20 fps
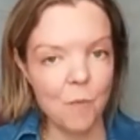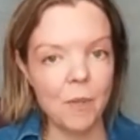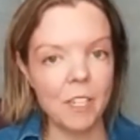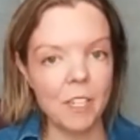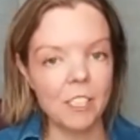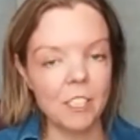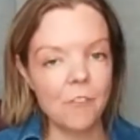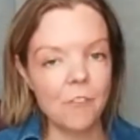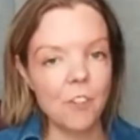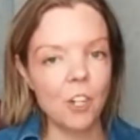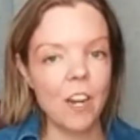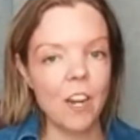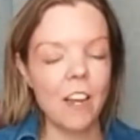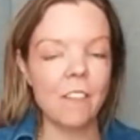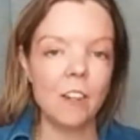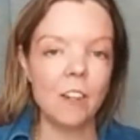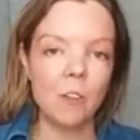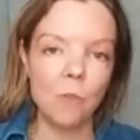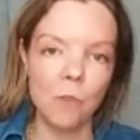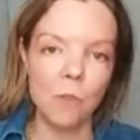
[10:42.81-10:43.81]
Because if you're
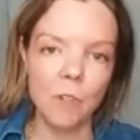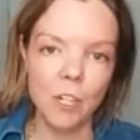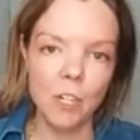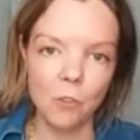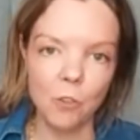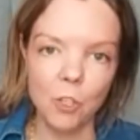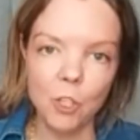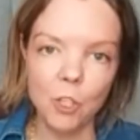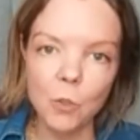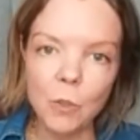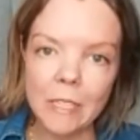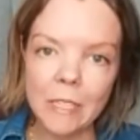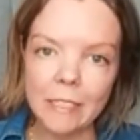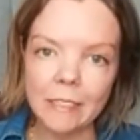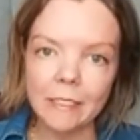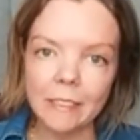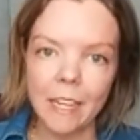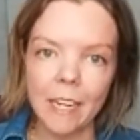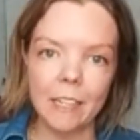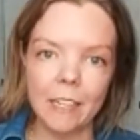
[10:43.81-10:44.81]
having, you know, duty
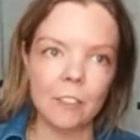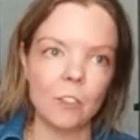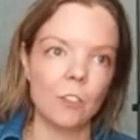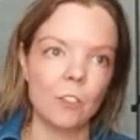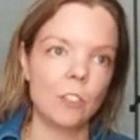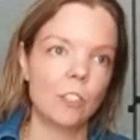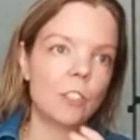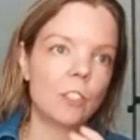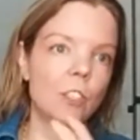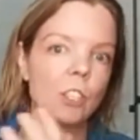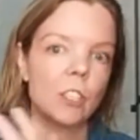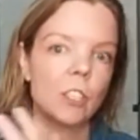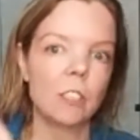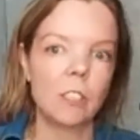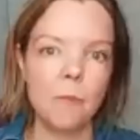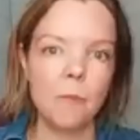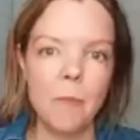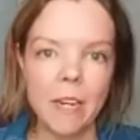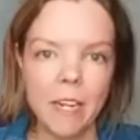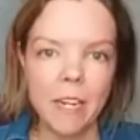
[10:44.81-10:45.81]
sex or
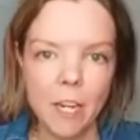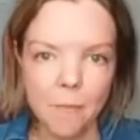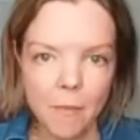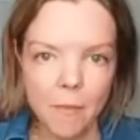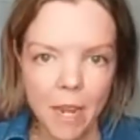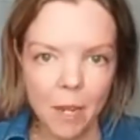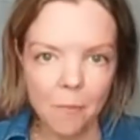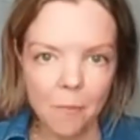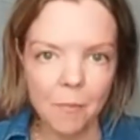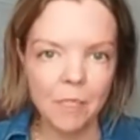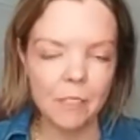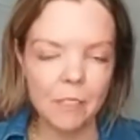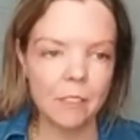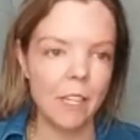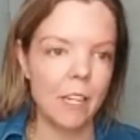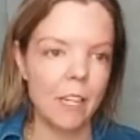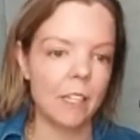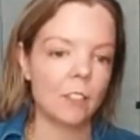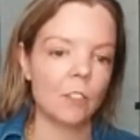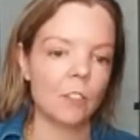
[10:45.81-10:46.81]
just to make him happy
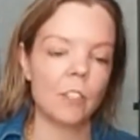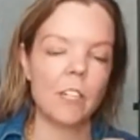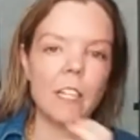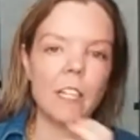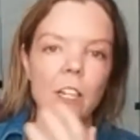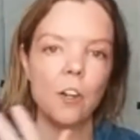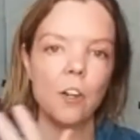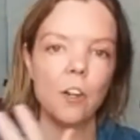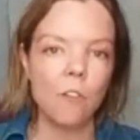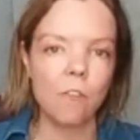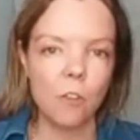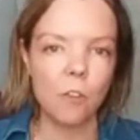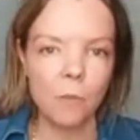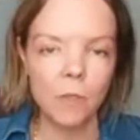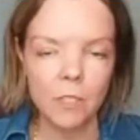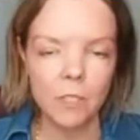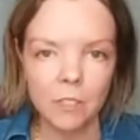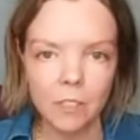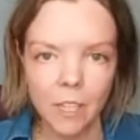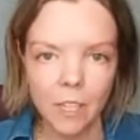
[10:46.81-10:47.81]
sex or get it over
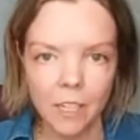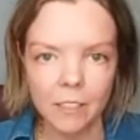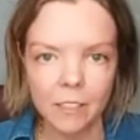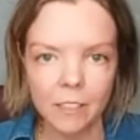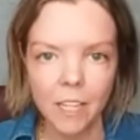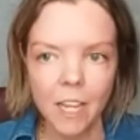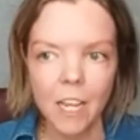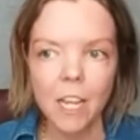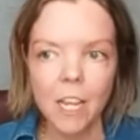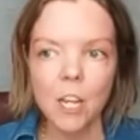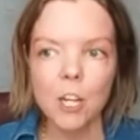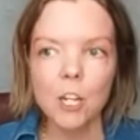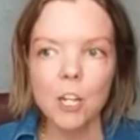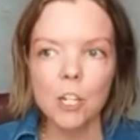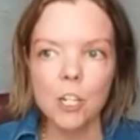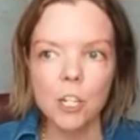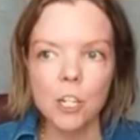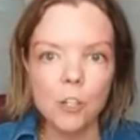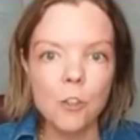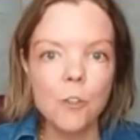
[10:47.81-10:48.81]
with sex,
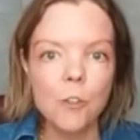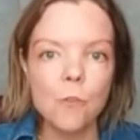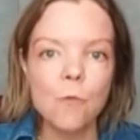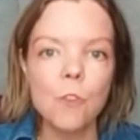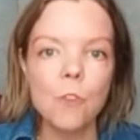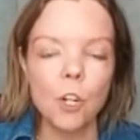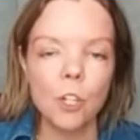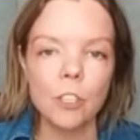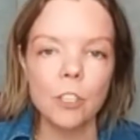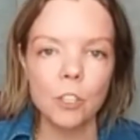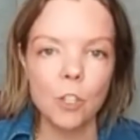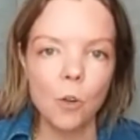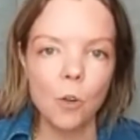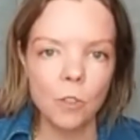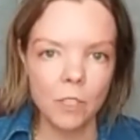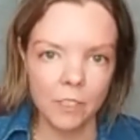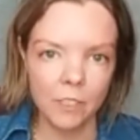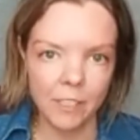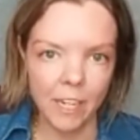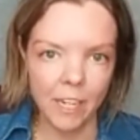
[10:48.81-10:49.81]
you, there is no
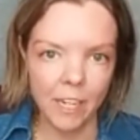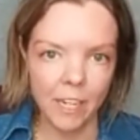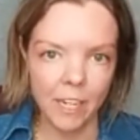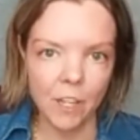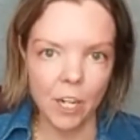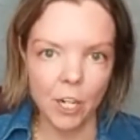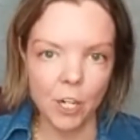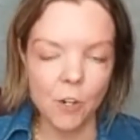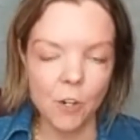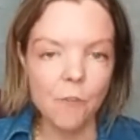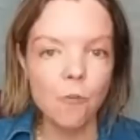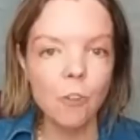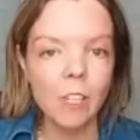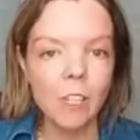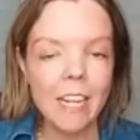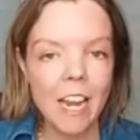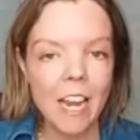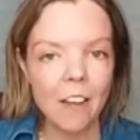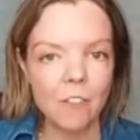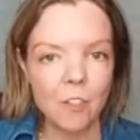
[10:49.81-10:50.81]
desire there. You
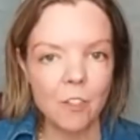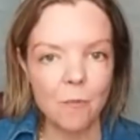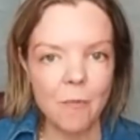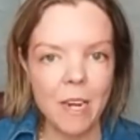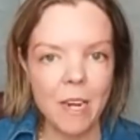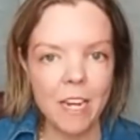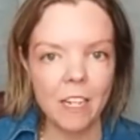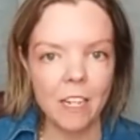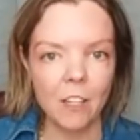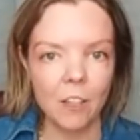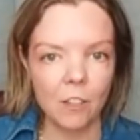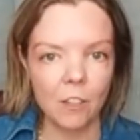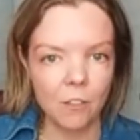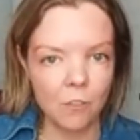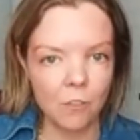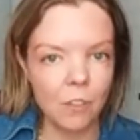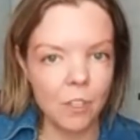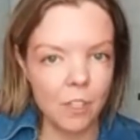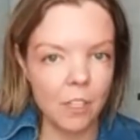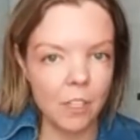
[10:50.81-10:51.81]
really have to make
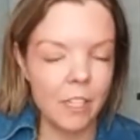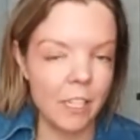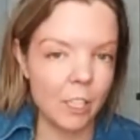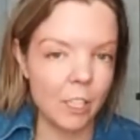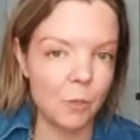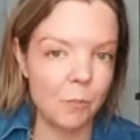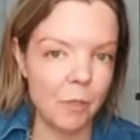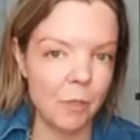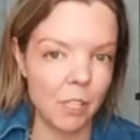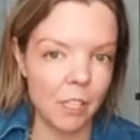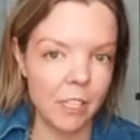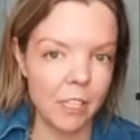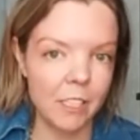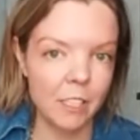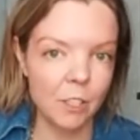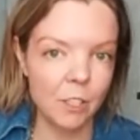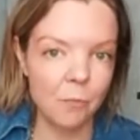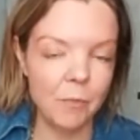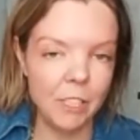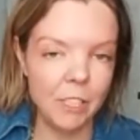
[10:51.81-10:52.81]
the
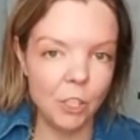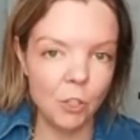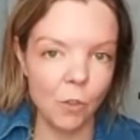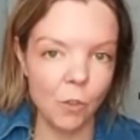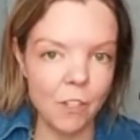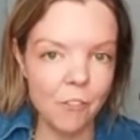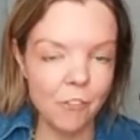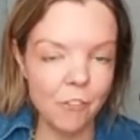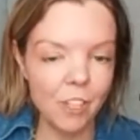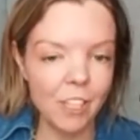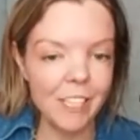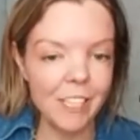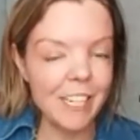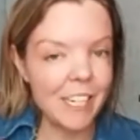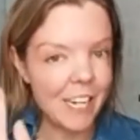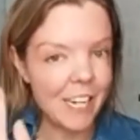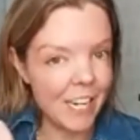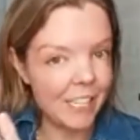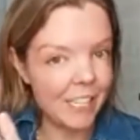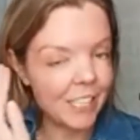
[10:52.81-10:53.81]
experience be joyful
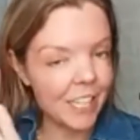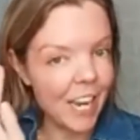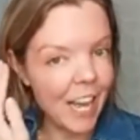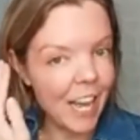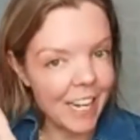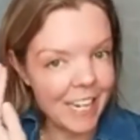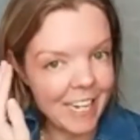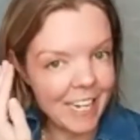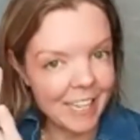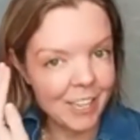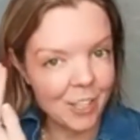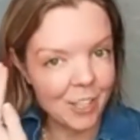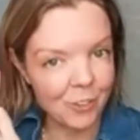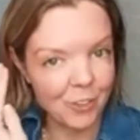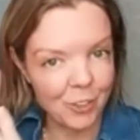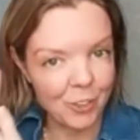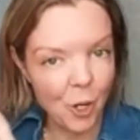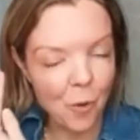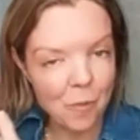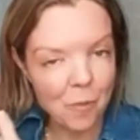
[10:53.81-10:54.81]
and it's got to hit
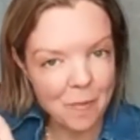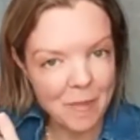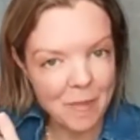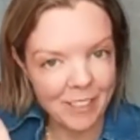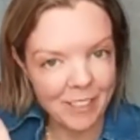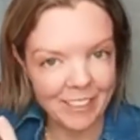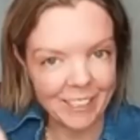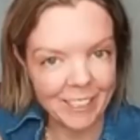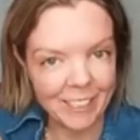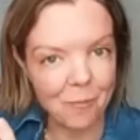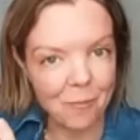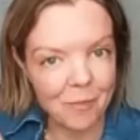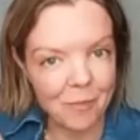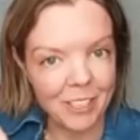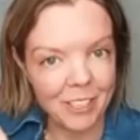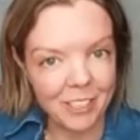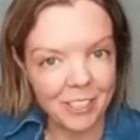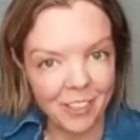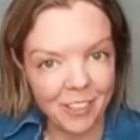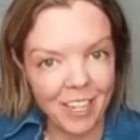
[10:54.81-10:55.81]
those dopamine
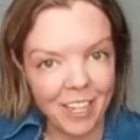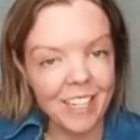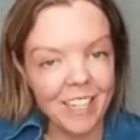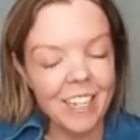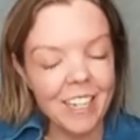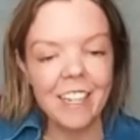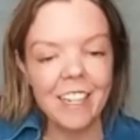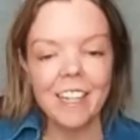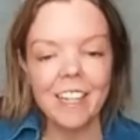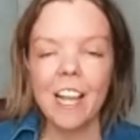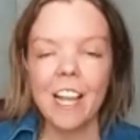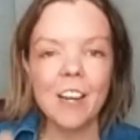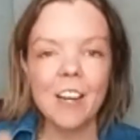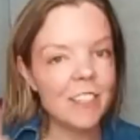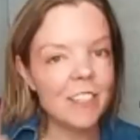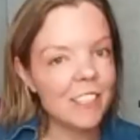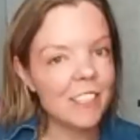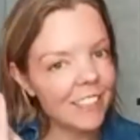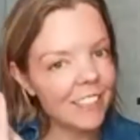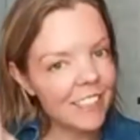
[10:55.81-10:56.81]
receptors, right? And
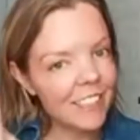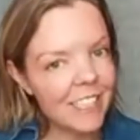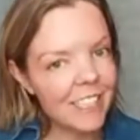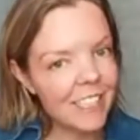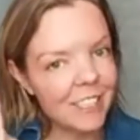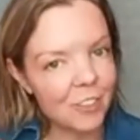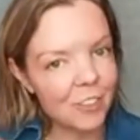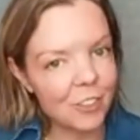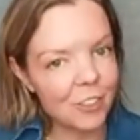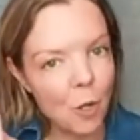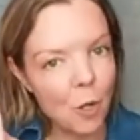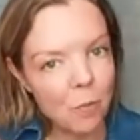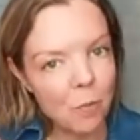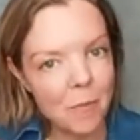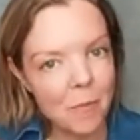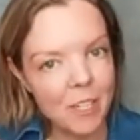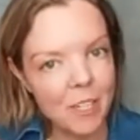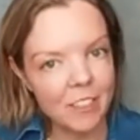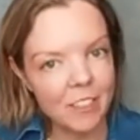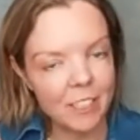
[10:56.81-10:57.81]
if it doesn't hit those
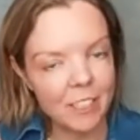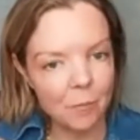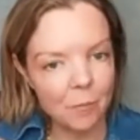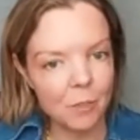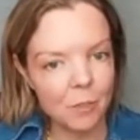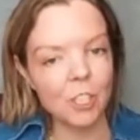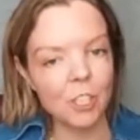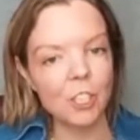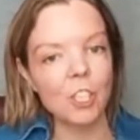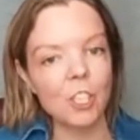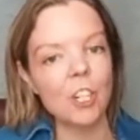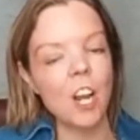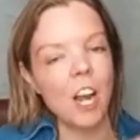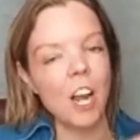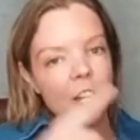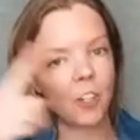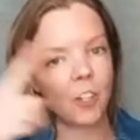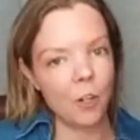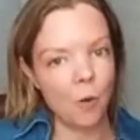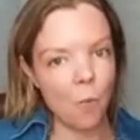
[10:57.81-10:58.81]
dopamine receptors, you're
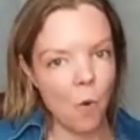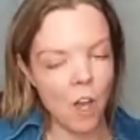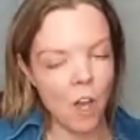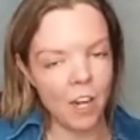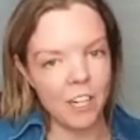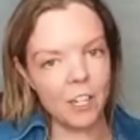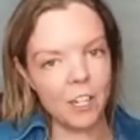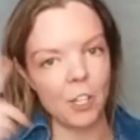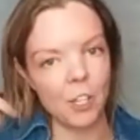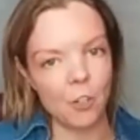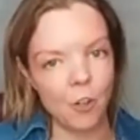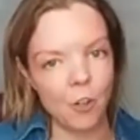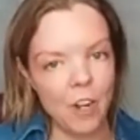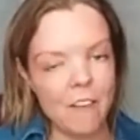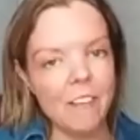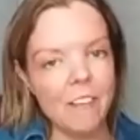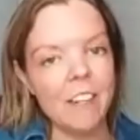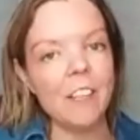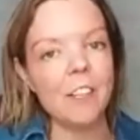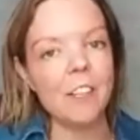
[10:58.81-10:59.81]
not going to want it or
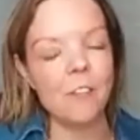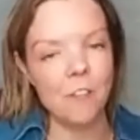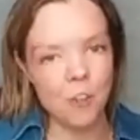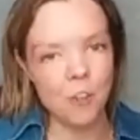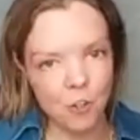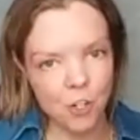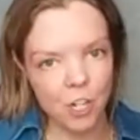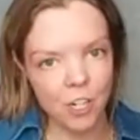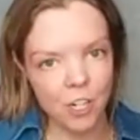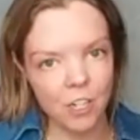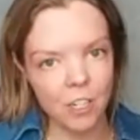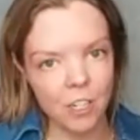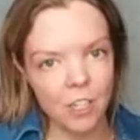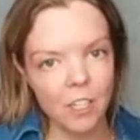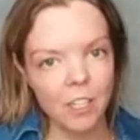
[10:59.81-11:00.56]
crave it in the future.